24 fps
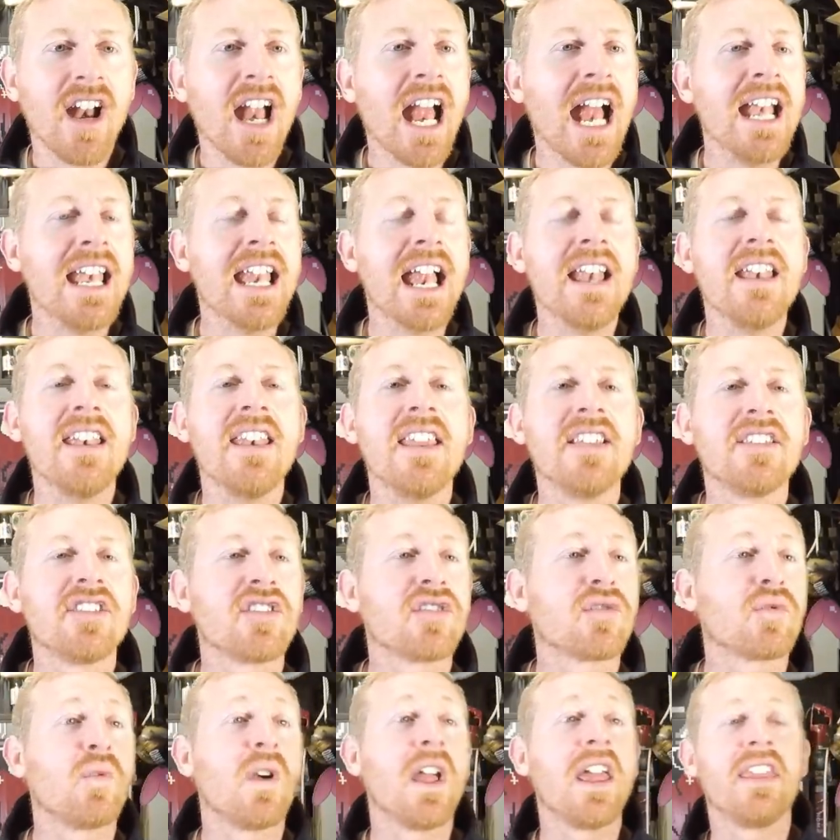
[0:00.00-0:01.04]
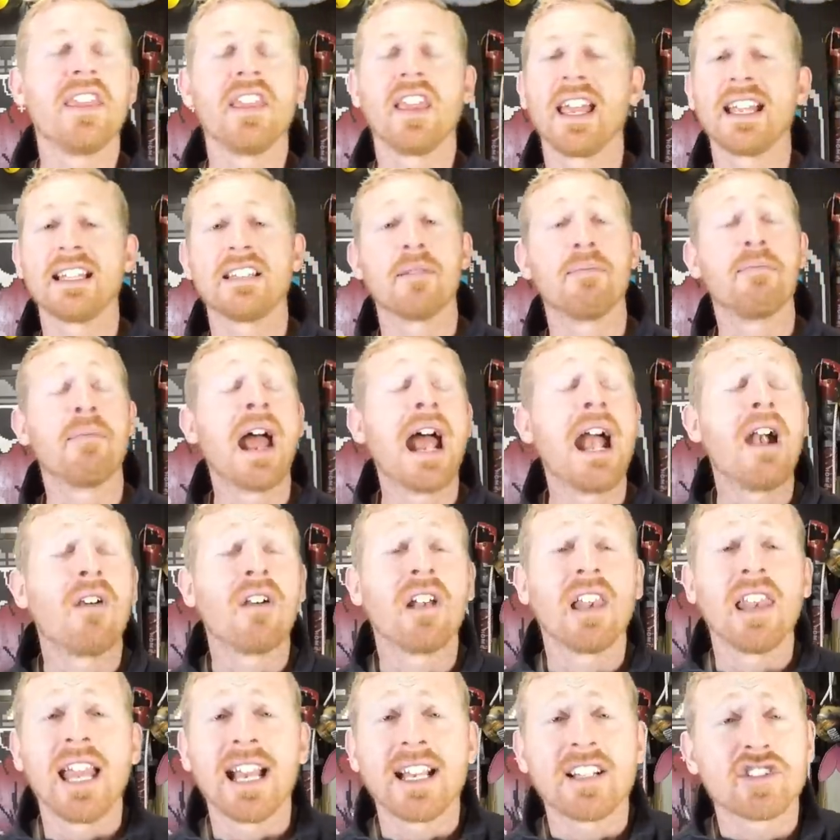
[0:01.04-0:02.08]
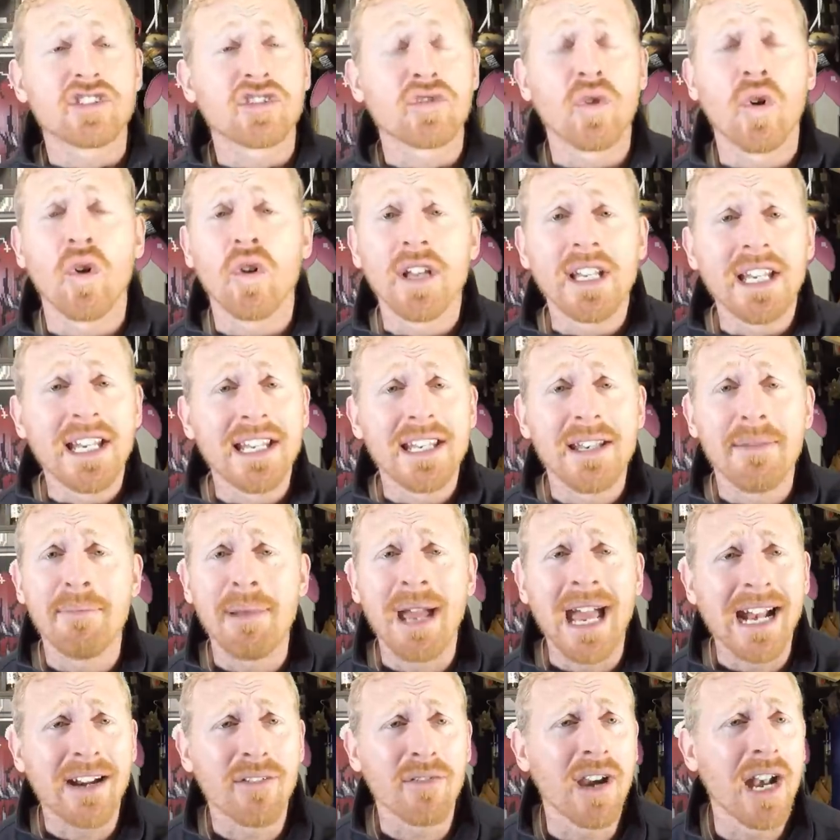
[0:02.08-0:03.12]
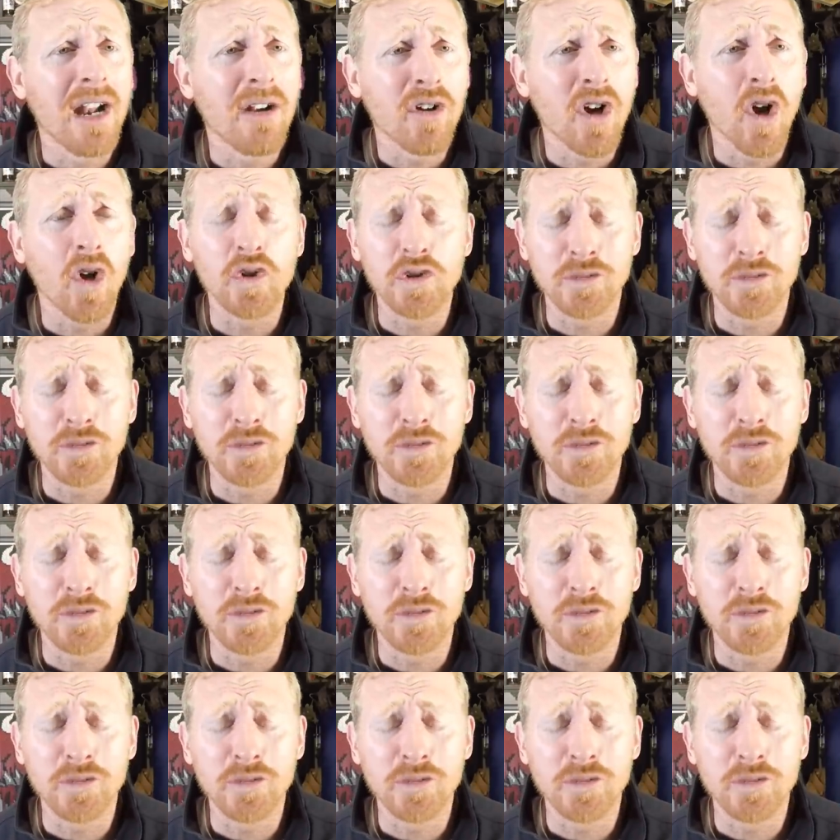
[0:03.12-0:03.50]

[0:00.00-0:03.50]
and then this is where the like the parallax scrolling in the background goes